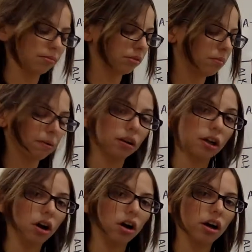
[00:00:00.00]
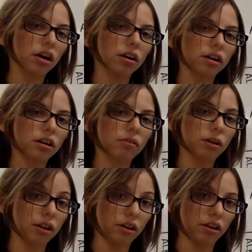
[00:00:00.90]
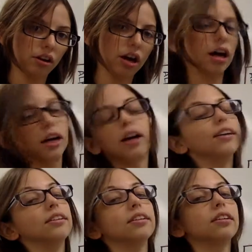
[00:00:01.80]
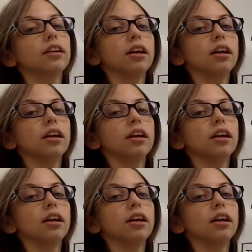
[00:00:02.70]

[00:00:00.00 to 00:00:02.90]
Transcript: typically are when they're ions,